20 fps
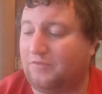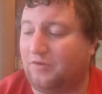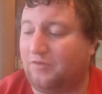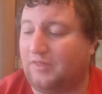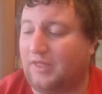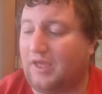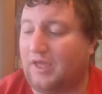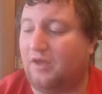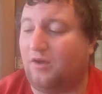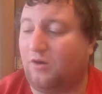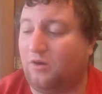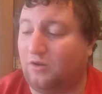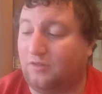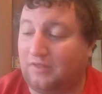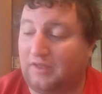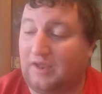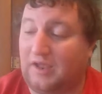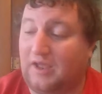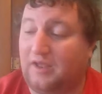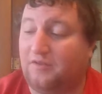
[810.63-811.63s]
that,
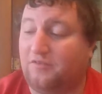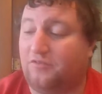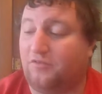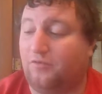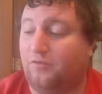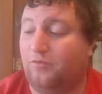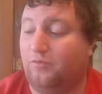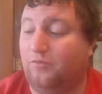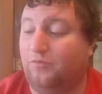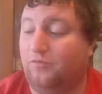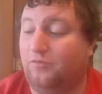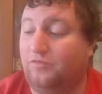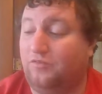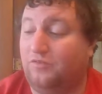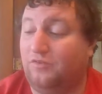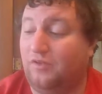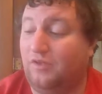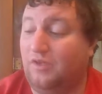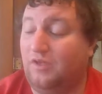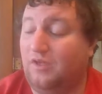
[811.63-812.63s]
Harley
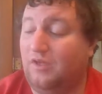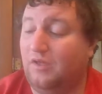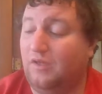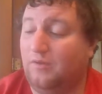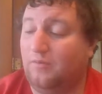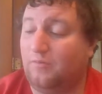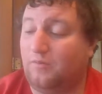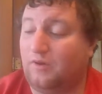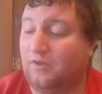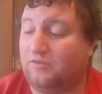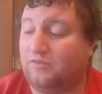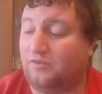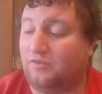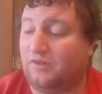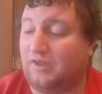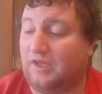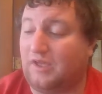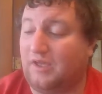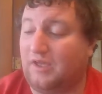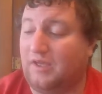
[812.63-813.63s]
Andrews
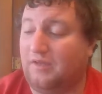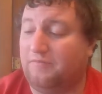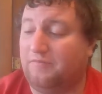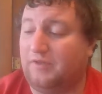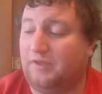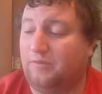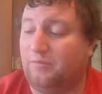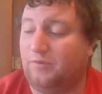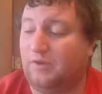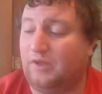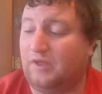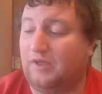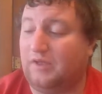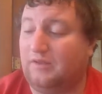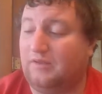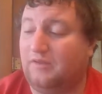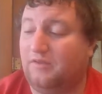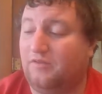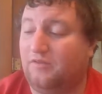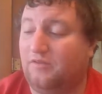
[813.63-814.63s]
wrestled at
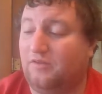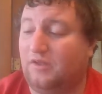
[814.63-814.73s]
heavyweight,